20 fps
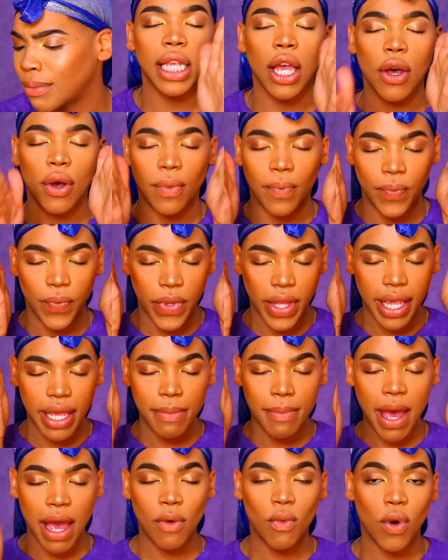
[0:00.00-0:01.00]
So
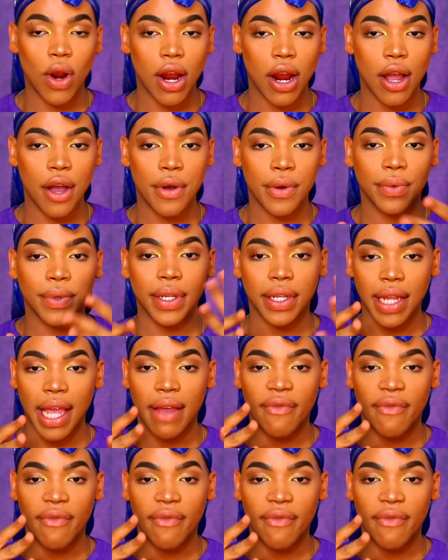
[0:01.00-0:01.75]
in my world,